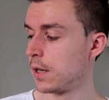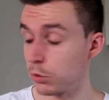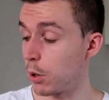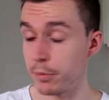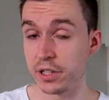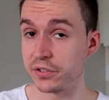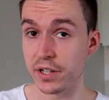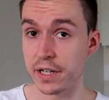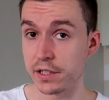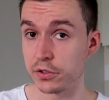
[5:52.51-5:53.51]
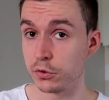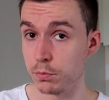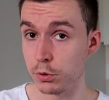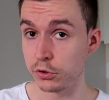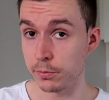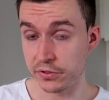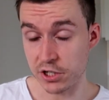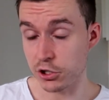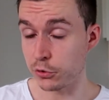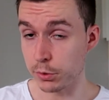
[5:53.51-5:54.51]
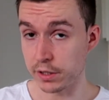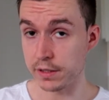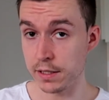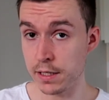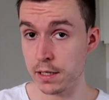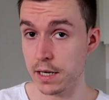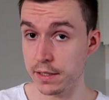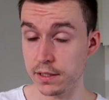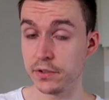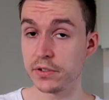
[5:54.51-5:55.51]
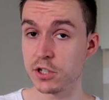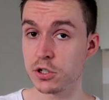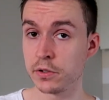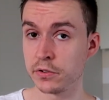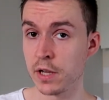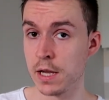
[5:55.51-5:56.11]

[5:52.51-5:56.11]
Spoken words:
So what we decided is to book some sessions with the kine, 18 sessions,